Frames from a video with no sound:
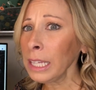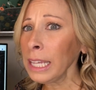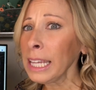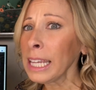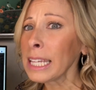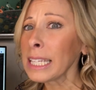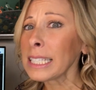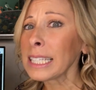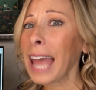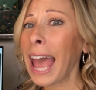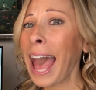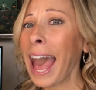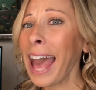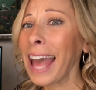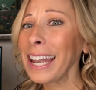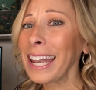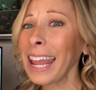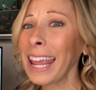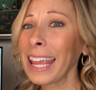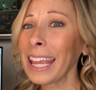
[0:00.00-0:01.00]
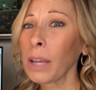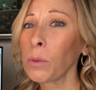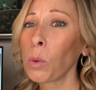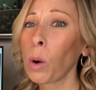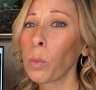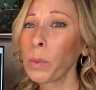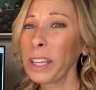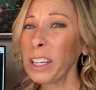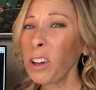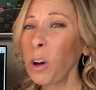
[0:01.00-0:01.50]
is add
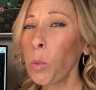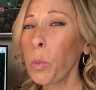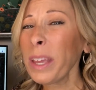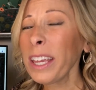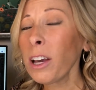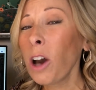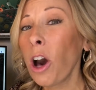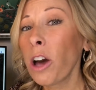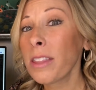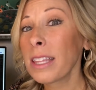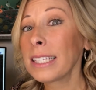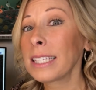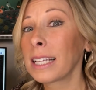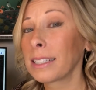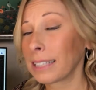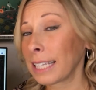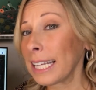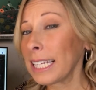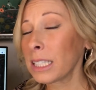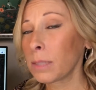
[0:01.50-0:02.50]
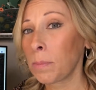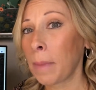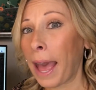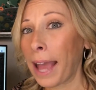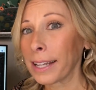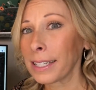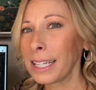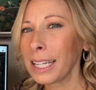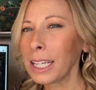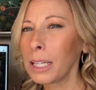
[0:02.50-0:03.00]
what we call this a lease
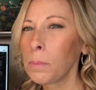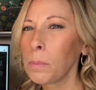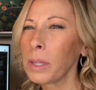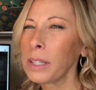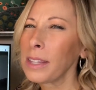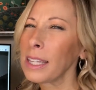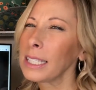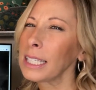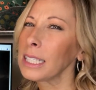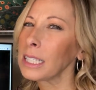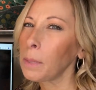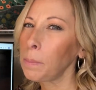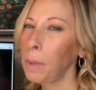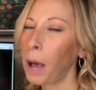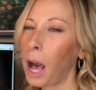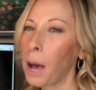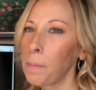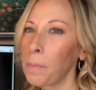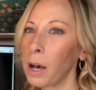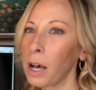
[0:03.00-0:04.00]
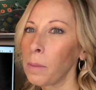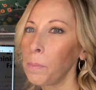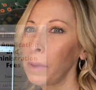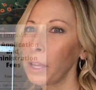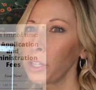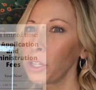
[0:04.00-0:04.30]
magnet, but this is a pop-up,